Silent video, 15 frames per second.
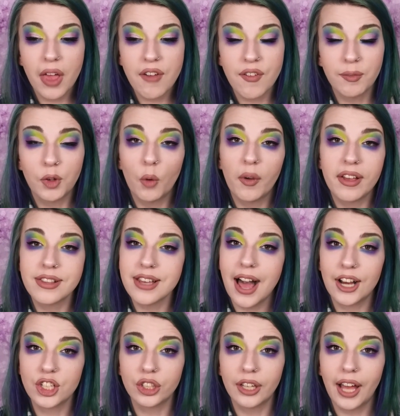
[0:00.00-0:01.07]
if I'm going to
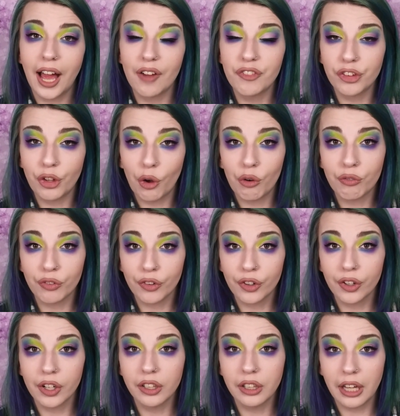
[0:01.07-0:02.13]
actually have to go
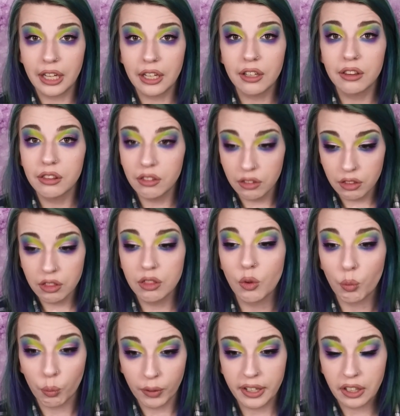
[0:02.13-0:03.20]
for like
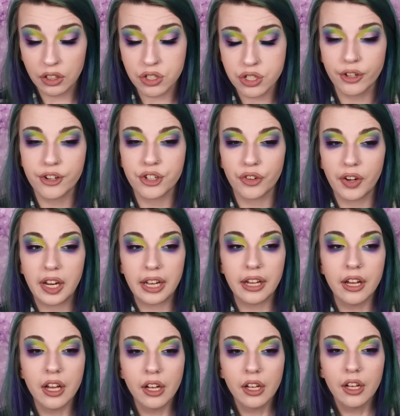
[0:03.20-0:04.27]
the real
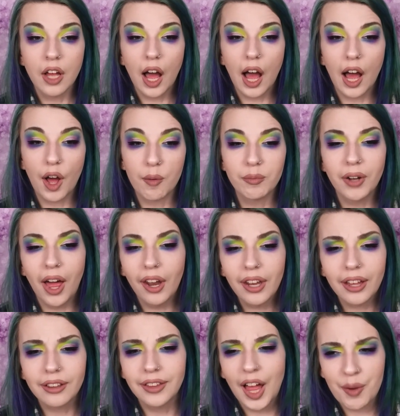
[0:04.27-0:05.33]
surgery.
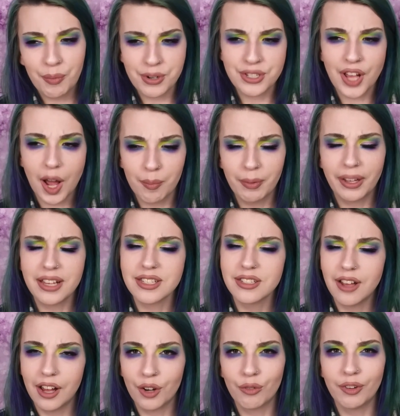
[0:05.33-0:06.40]
Not like laparoscopic is
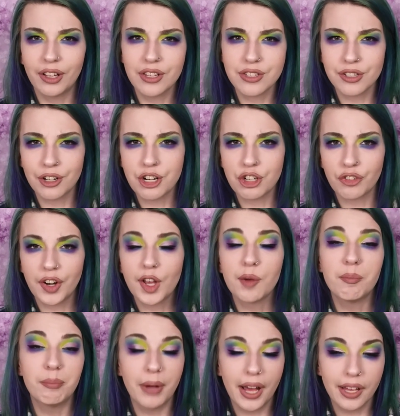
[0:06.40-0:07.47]
not a real surgery,
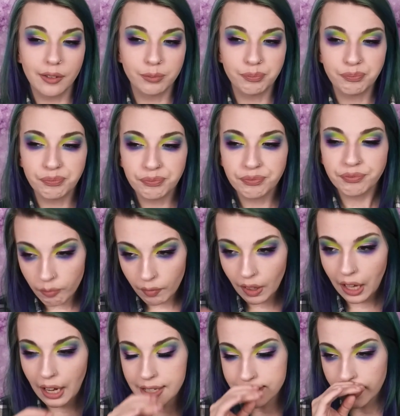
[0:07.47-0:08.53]
but
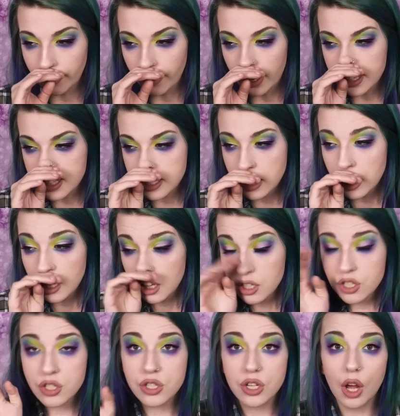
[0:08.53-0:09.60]
I digress.
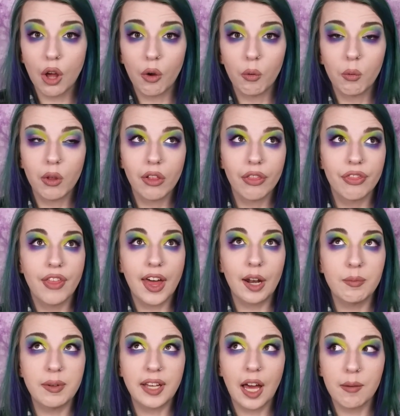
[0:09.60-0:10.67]
So
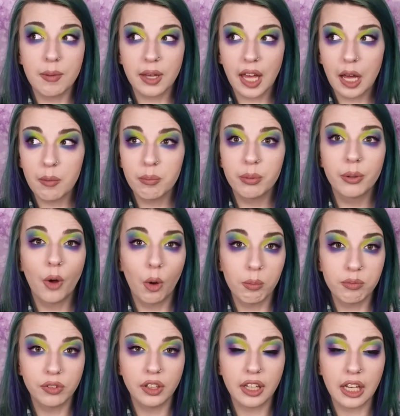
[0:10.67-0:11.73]
that'll be coming up
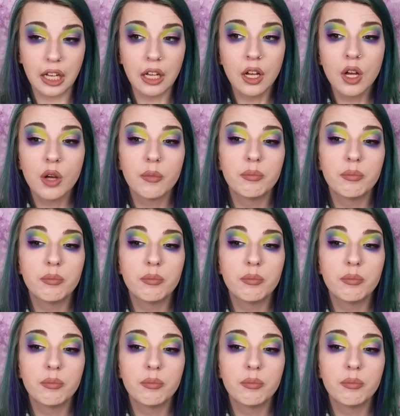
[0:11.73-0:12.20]
hopefully